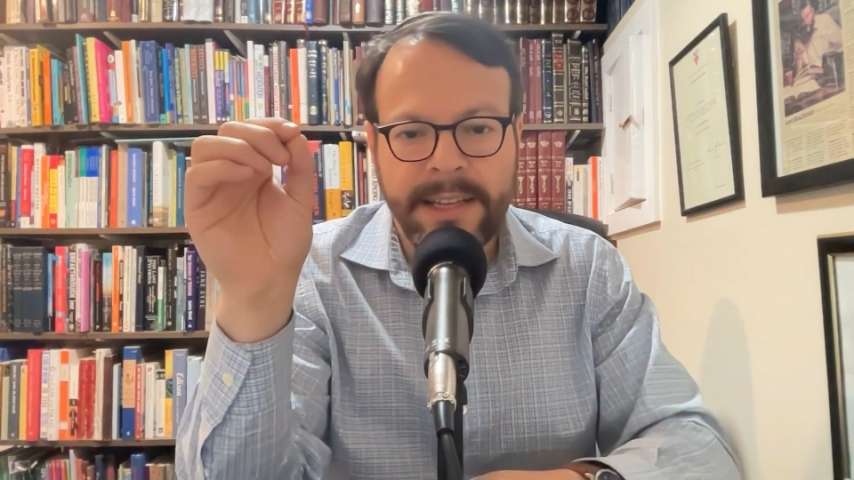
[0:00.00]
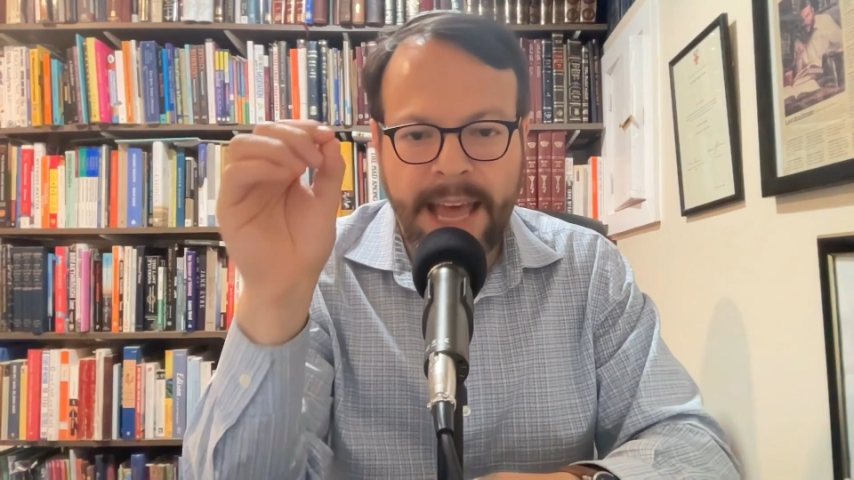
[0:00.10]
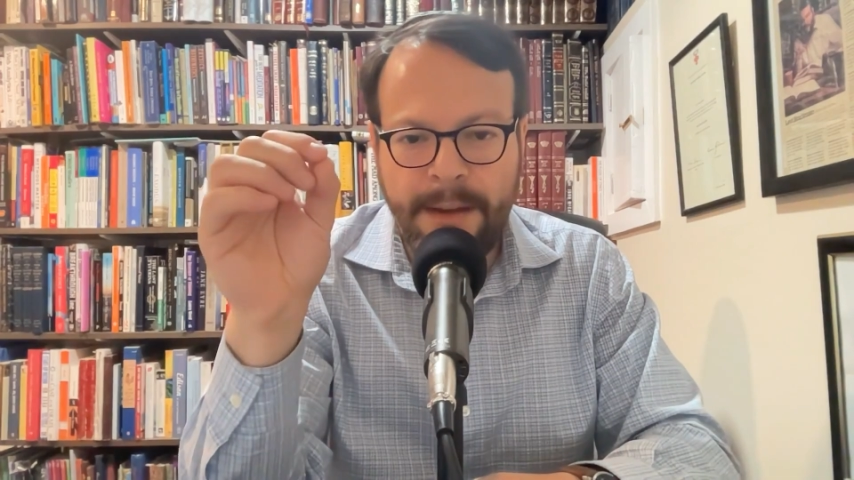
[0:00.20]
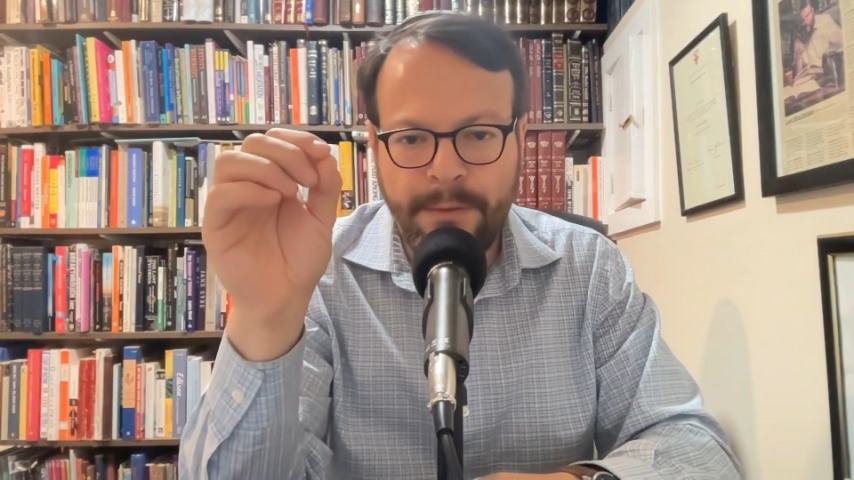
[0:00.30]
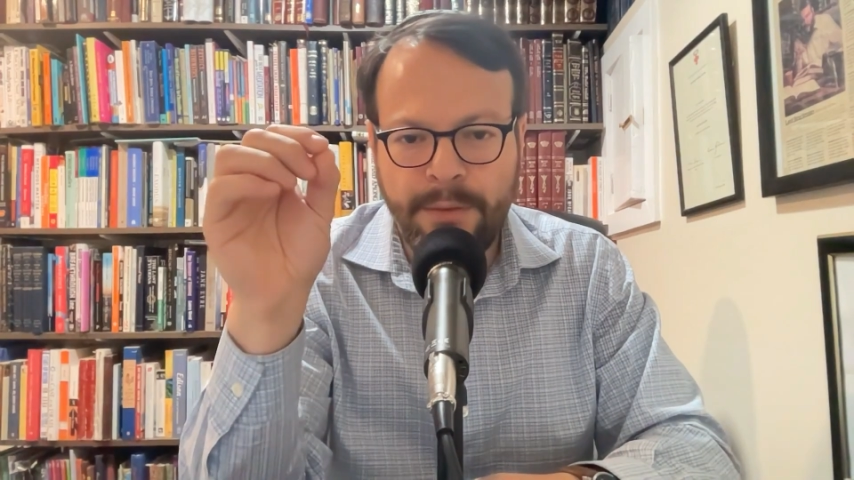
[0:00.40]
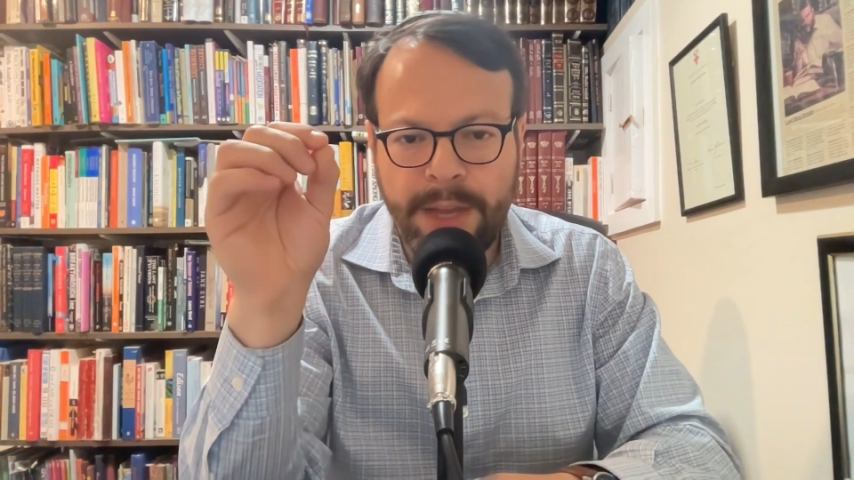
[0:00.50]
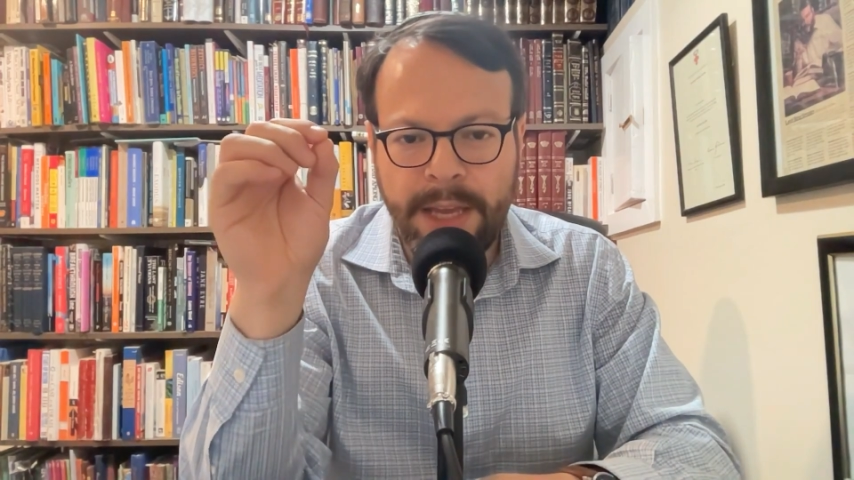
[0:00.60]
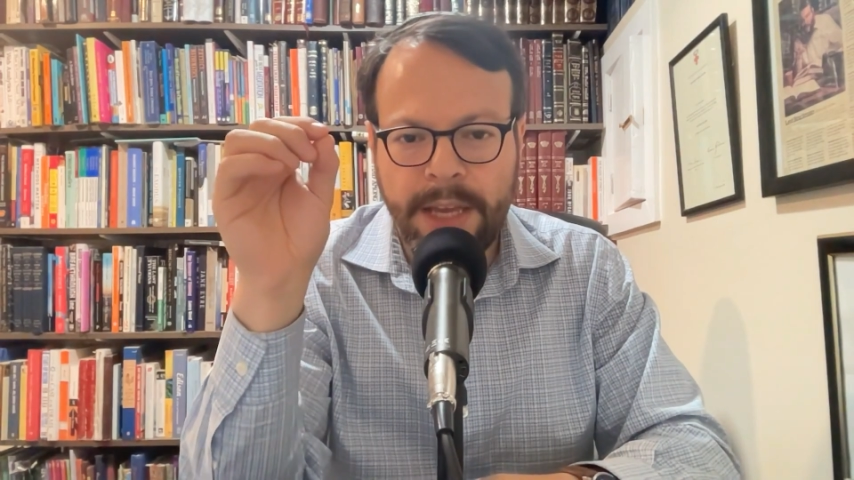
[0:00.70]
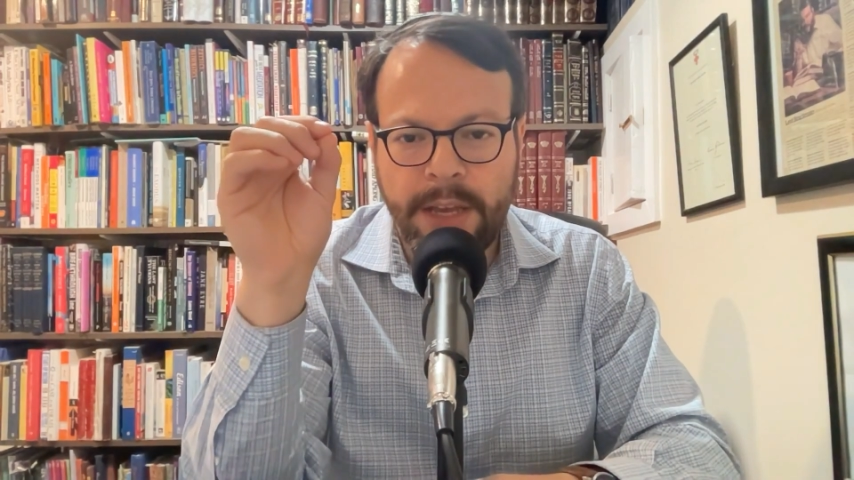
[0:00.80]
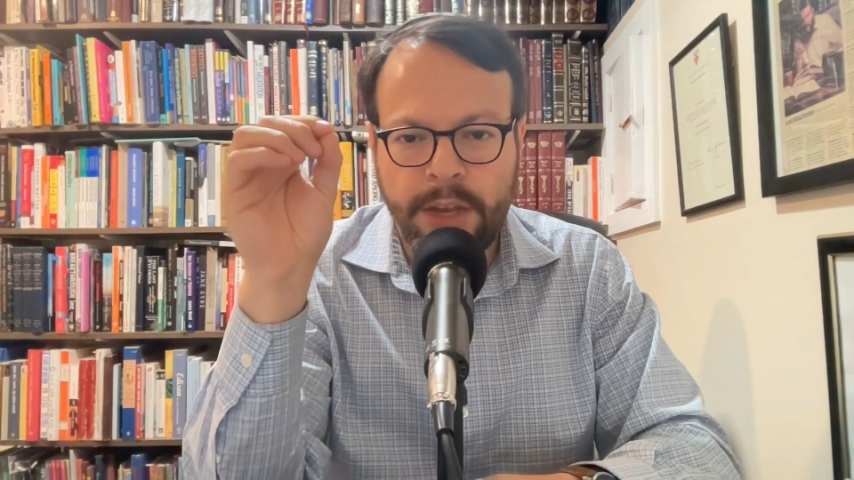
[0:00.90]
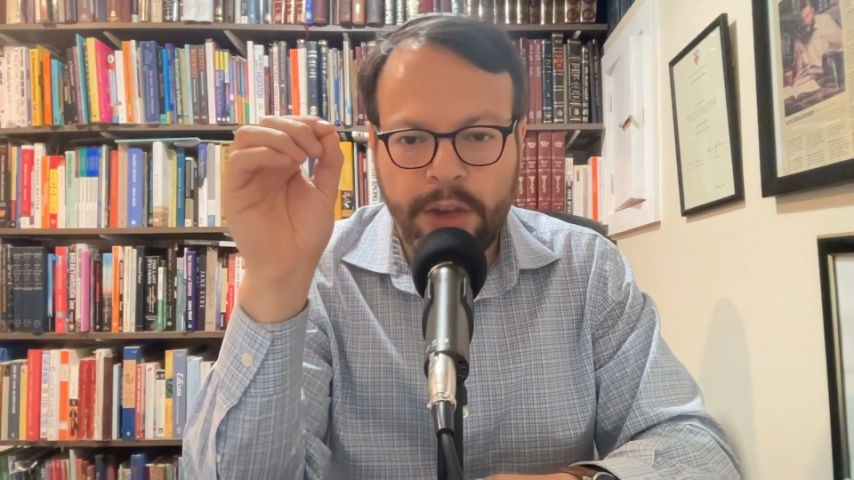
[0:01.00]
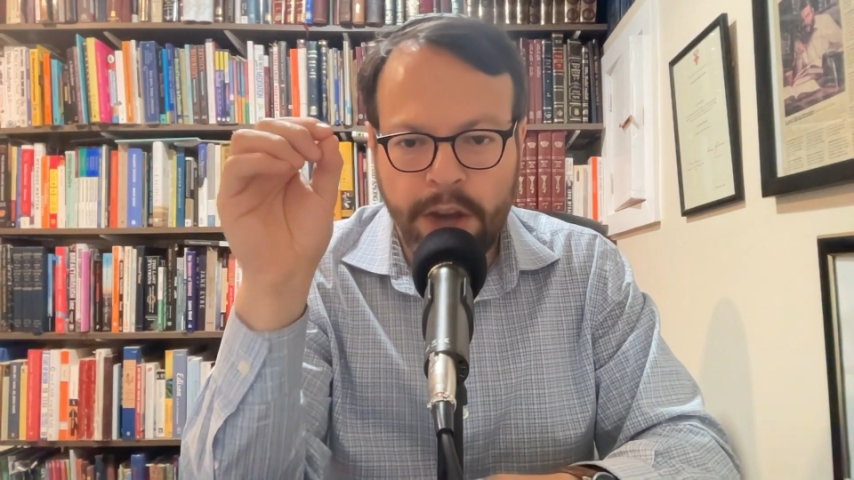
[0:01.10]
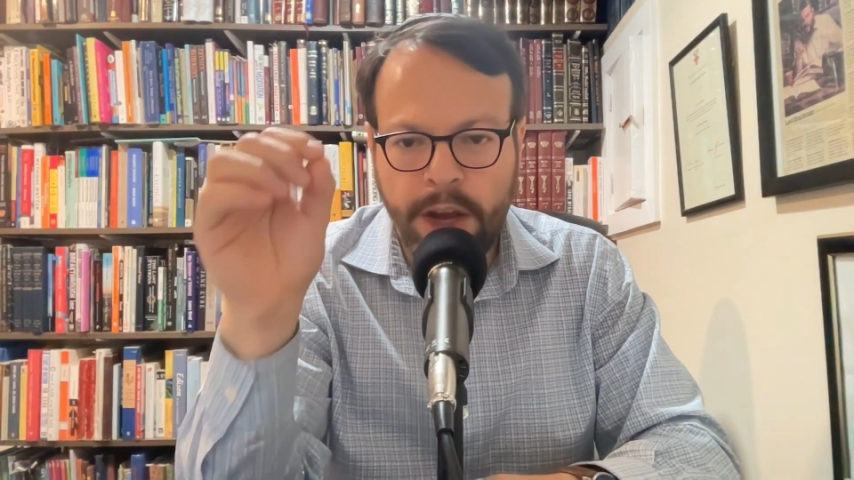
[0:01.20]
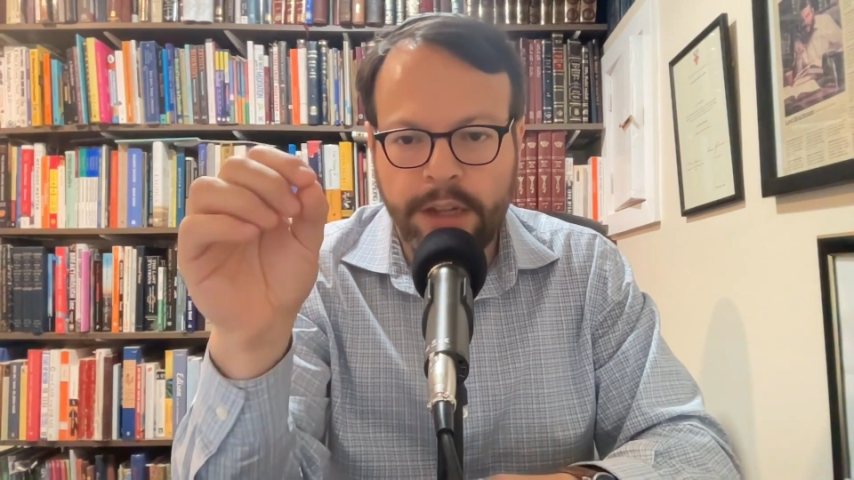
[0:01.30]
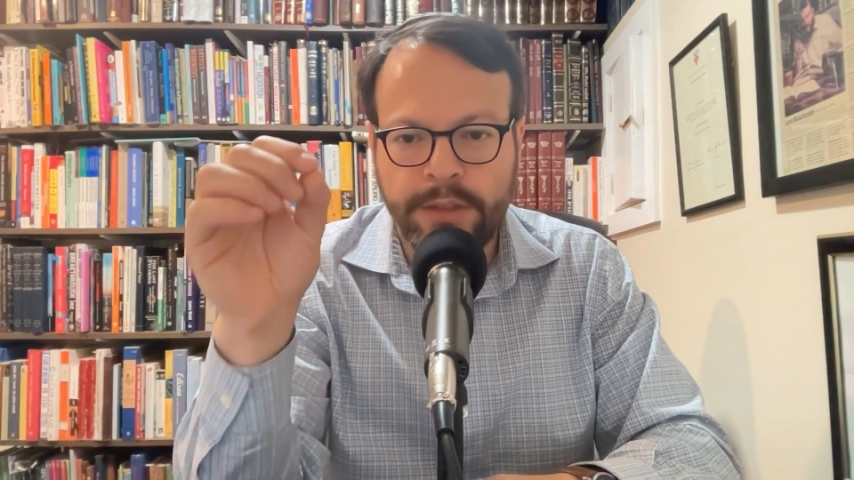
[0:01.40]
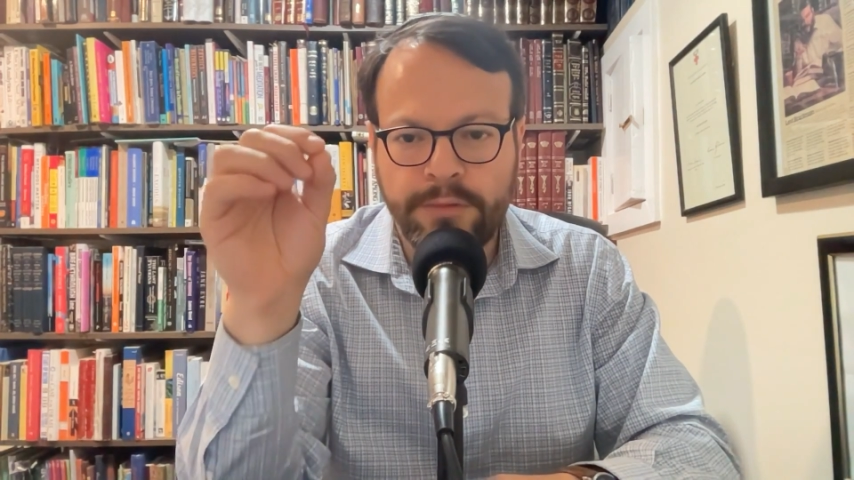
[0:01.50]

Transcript: every curse